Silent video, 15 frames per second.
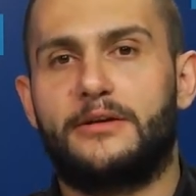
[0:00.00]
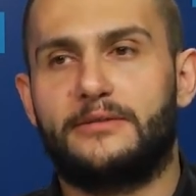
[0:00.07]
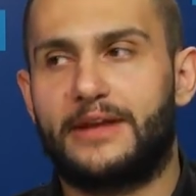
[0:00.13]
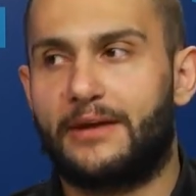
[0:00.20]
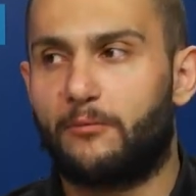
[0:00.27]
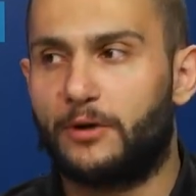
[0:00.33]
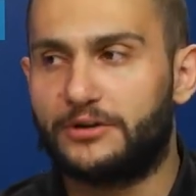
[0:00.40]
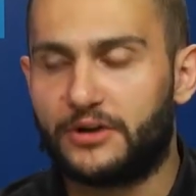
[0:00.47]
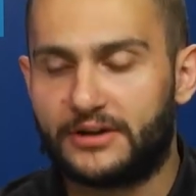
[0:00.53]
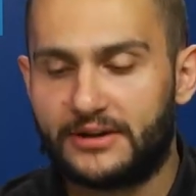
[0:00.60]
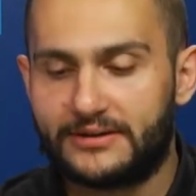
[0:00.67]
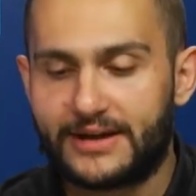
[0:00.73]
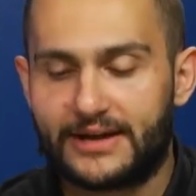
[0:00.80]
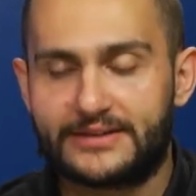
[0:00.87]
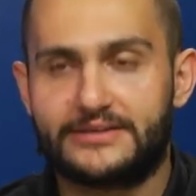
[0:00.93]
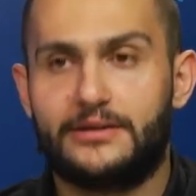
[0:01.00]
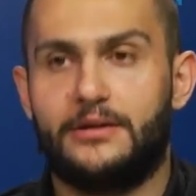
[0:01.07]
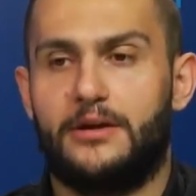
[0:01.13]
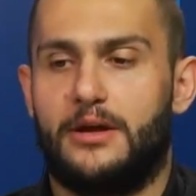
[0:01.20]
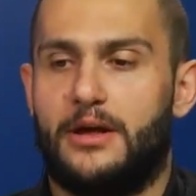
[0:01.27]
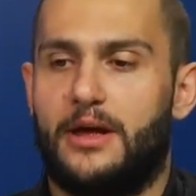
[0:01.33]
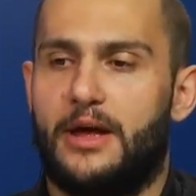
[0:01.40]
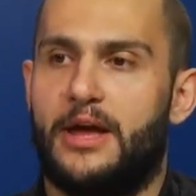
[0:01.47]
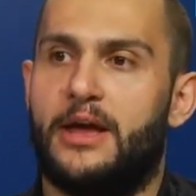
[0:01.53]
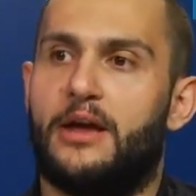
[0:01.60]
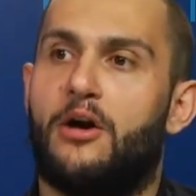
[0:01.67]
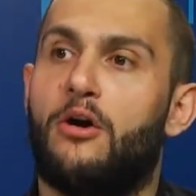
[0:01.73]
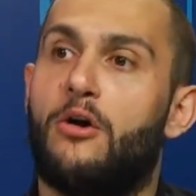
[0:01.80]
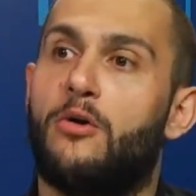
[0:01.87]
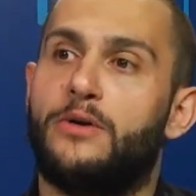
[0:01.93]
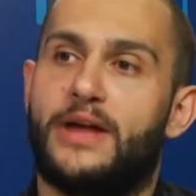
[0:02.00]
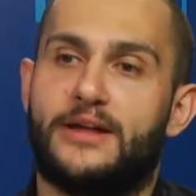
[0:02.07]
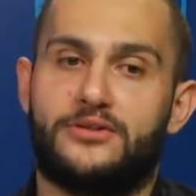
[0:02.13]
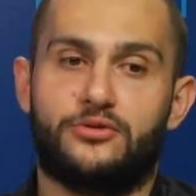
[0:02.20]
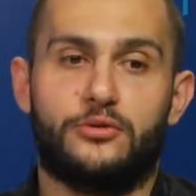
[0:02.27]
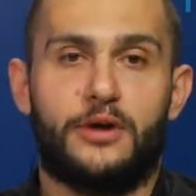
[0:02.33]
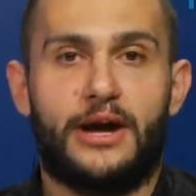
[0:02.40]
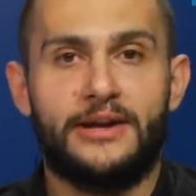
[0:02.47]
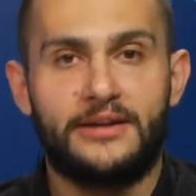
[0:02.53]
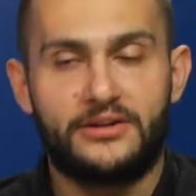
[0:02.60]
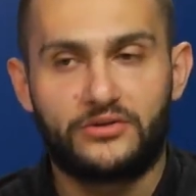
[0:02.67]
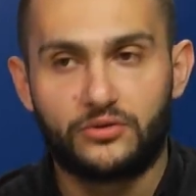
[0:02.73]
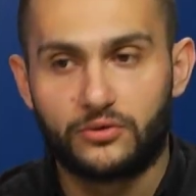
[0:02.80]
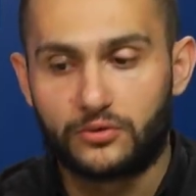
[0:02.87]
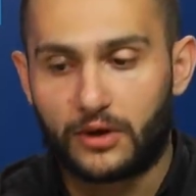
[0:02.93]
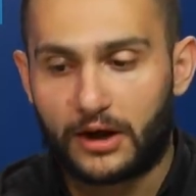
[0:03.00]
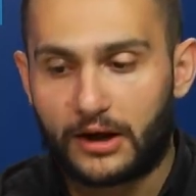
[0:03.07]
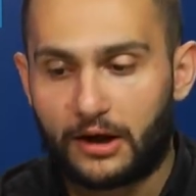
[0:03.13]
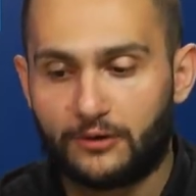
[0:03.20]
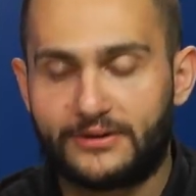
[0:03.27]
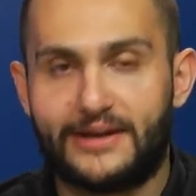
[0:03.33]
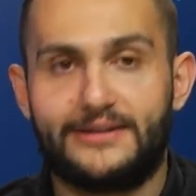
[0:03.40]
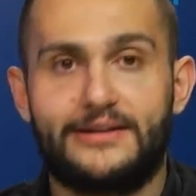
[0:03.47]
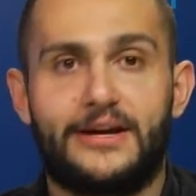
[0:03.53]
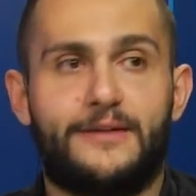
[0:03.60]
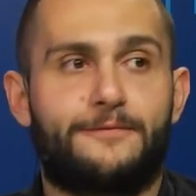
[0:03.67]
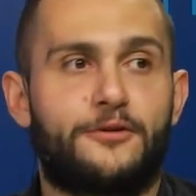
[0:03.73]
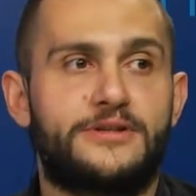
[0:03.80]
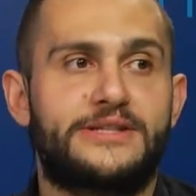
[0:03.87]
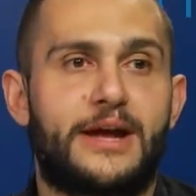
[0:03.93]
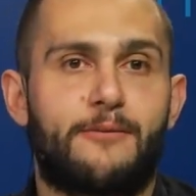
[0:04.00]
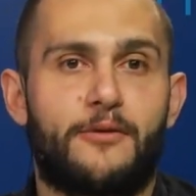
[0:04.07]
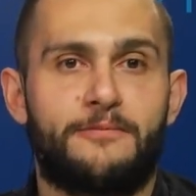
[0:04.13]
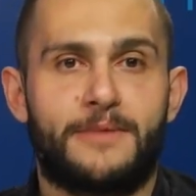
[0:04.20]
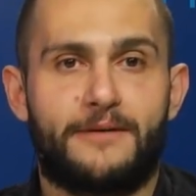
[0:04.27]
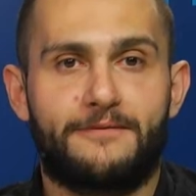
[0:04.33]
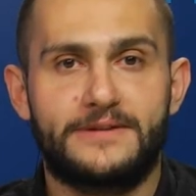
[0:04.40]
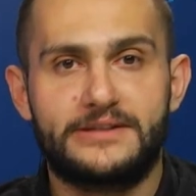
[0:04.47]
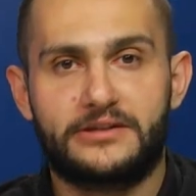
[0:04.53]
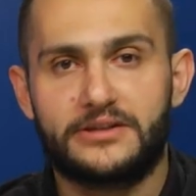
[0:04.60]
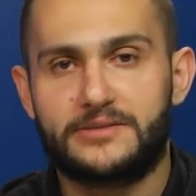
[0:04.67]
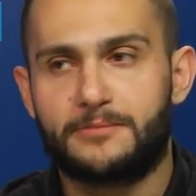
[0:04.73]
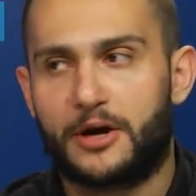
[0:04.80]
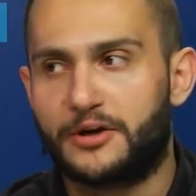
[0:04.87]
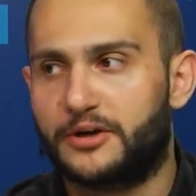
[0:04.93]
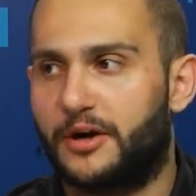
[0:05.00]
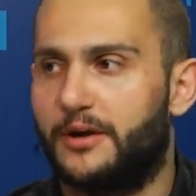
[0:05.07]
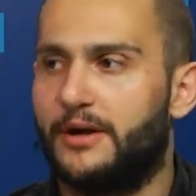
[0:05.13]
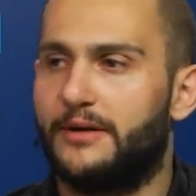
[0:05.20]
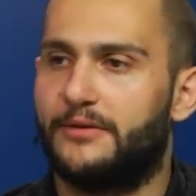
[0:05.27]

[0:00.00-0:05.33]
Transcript: Then what do I need next? Hey, oh yeah, true. I need to authenticate first time with my physical smart card.